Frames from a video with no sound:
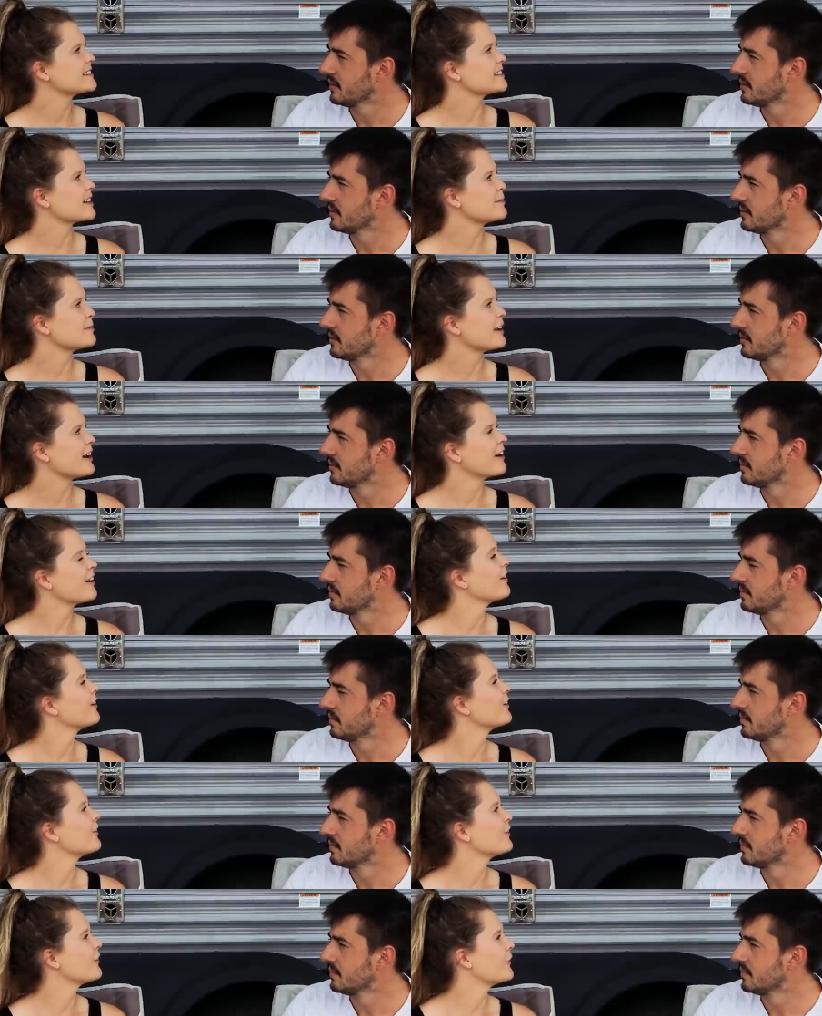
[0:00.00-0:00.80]

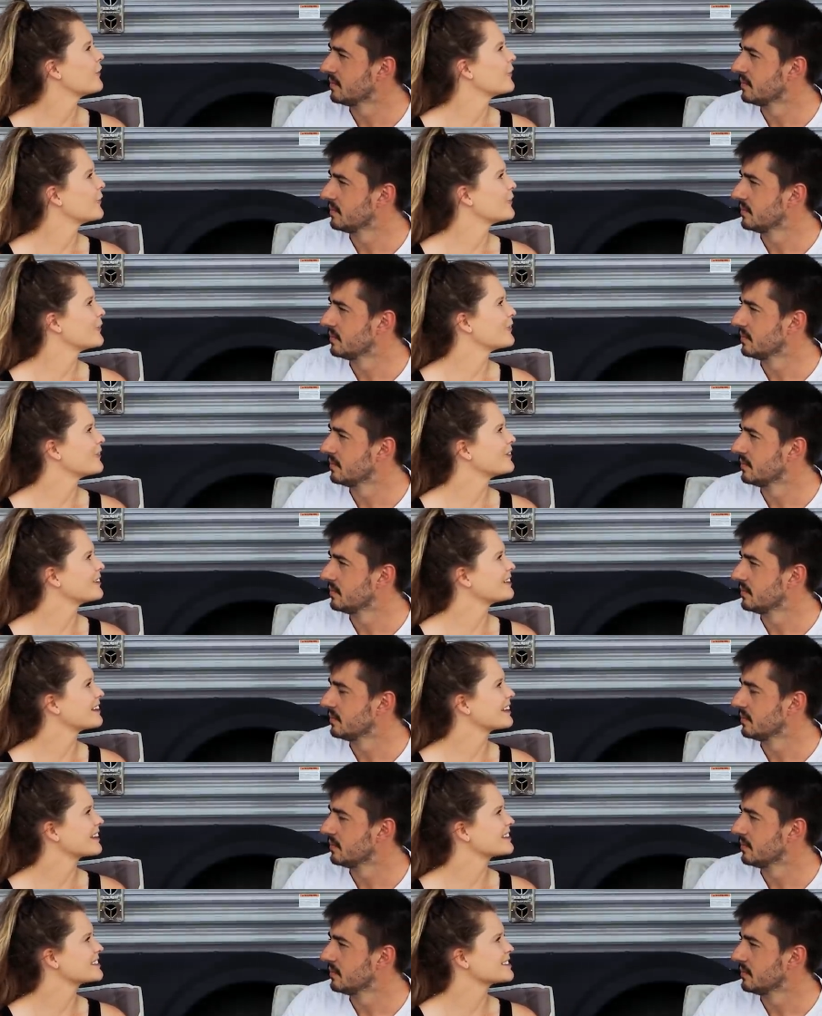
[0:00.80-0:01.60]
Speaker 1: somehow
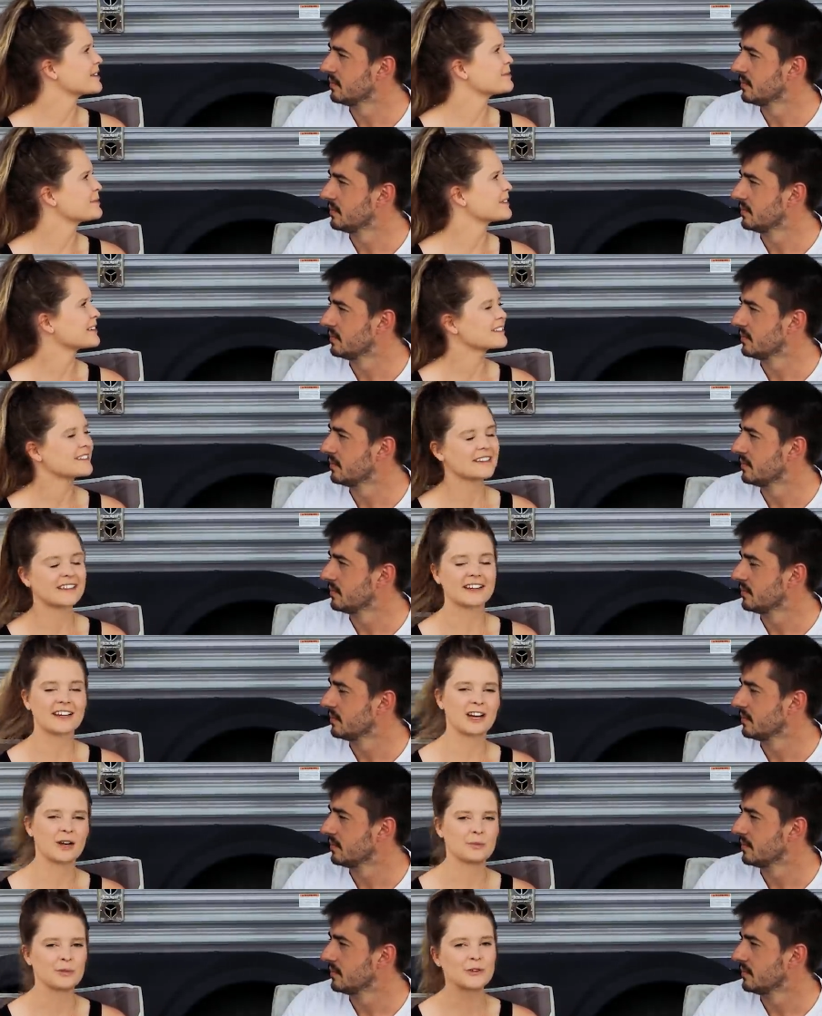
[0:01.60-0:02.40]
like something's gonna
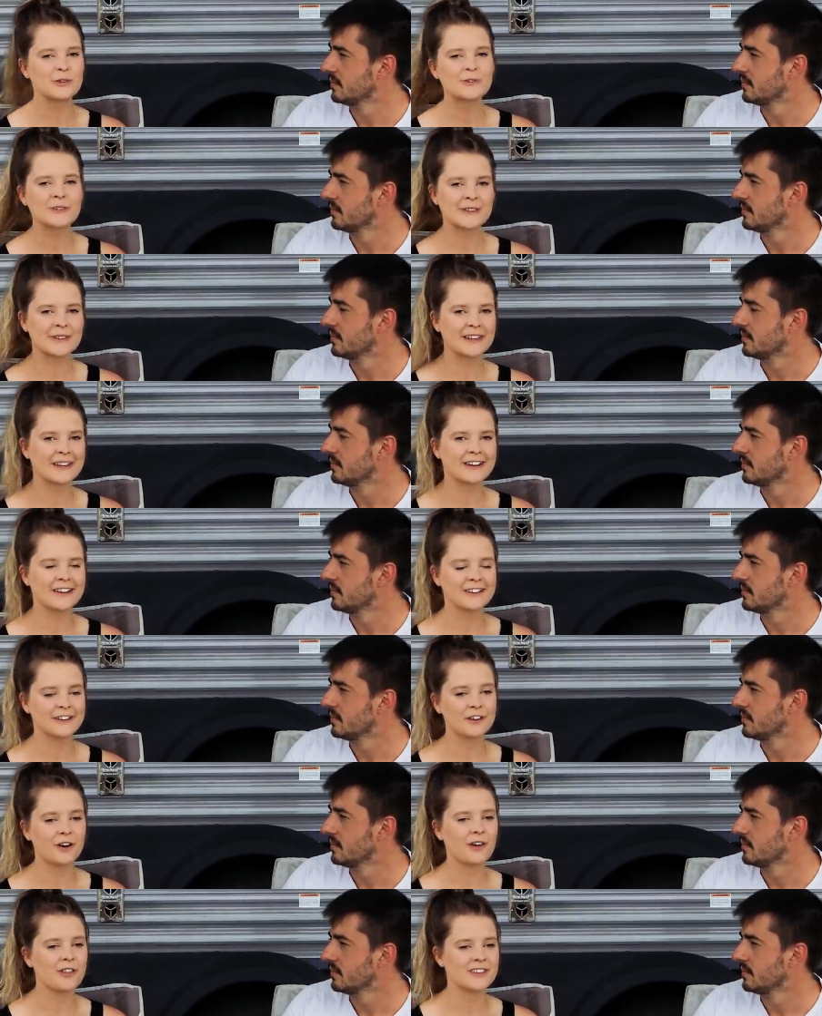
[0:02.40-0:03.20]
come loose in there
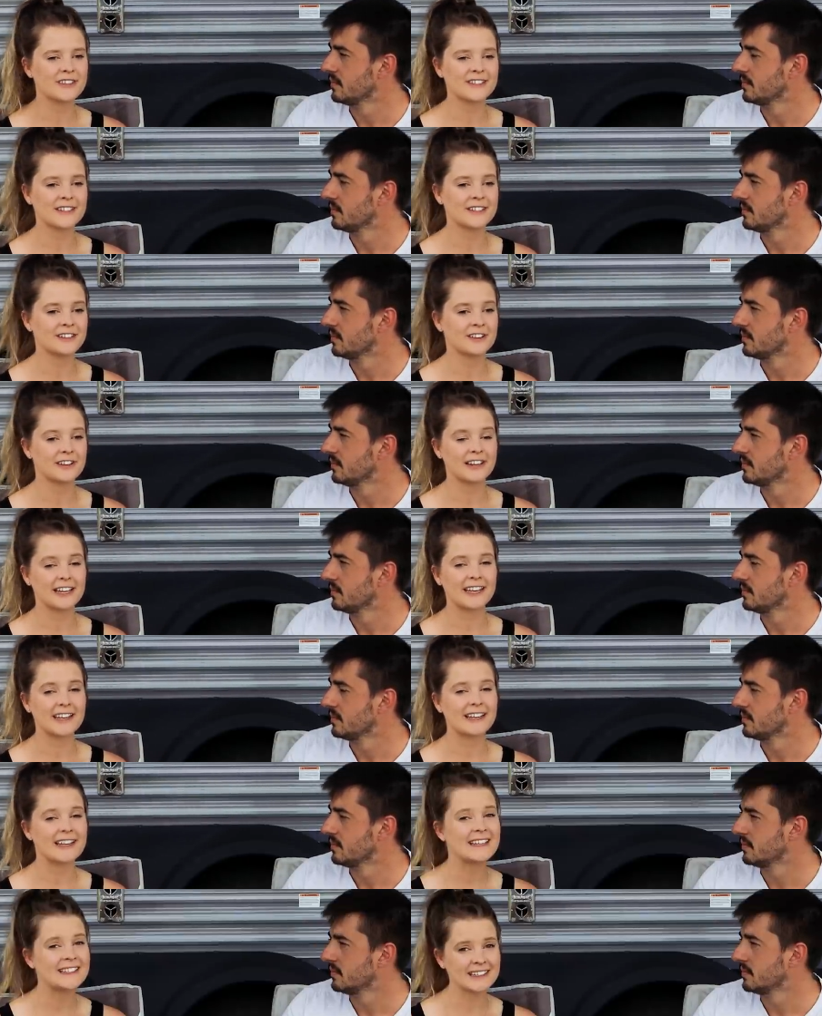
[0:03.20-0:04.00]
and all of a sudden our
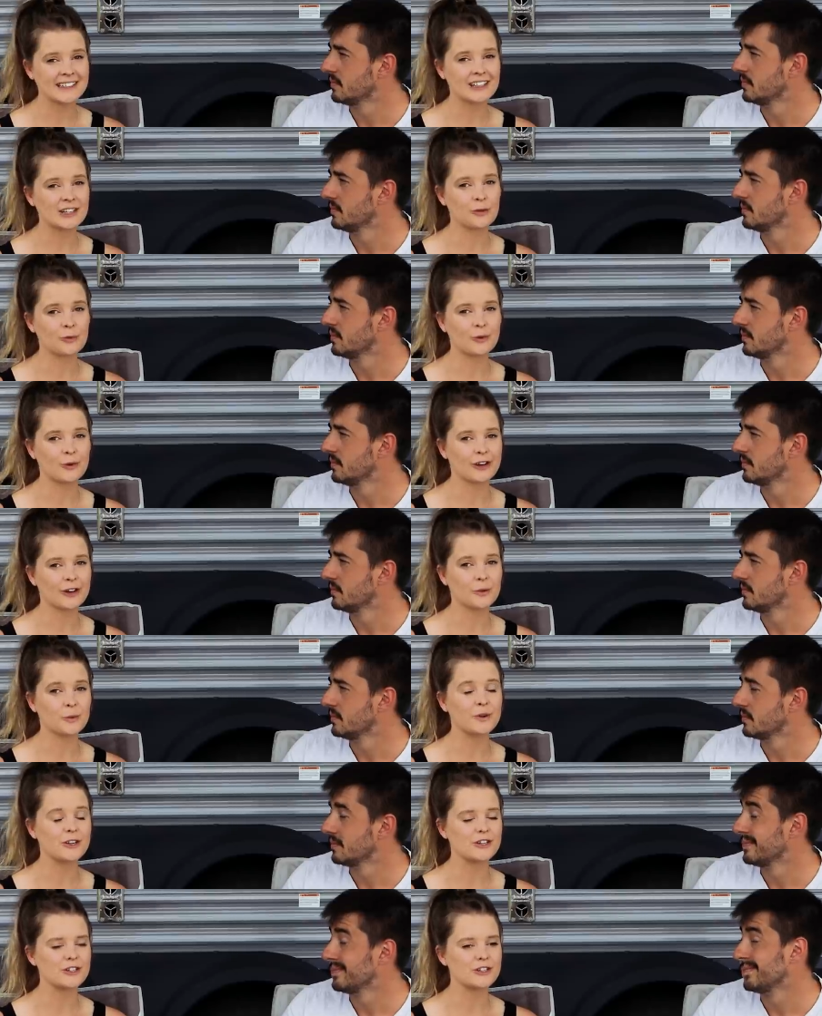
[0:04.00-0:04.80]
key isn't gonna work,
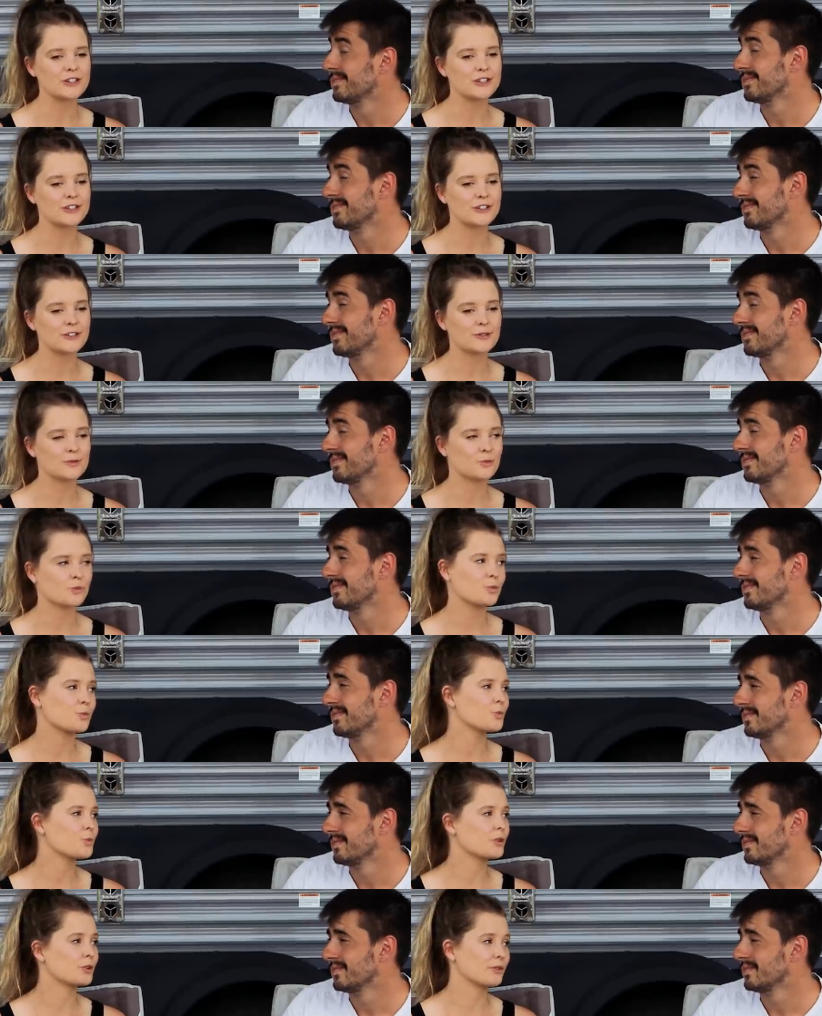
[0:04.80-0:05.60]
which
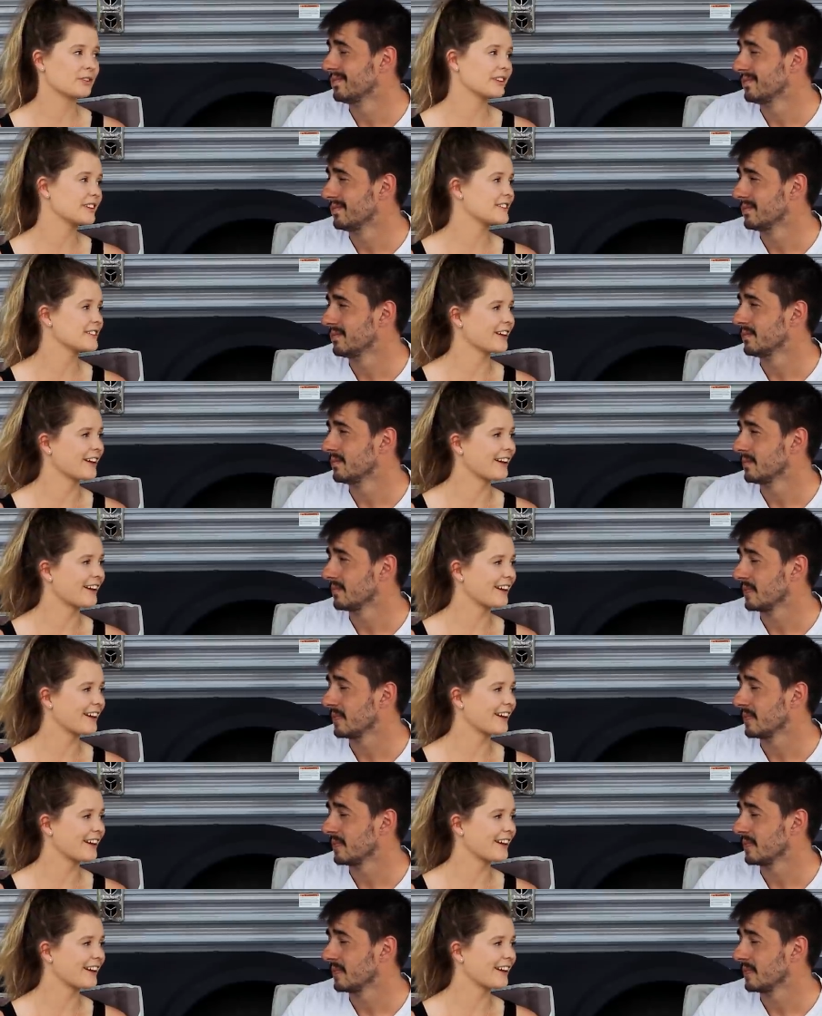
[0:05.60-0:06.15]
would really suck.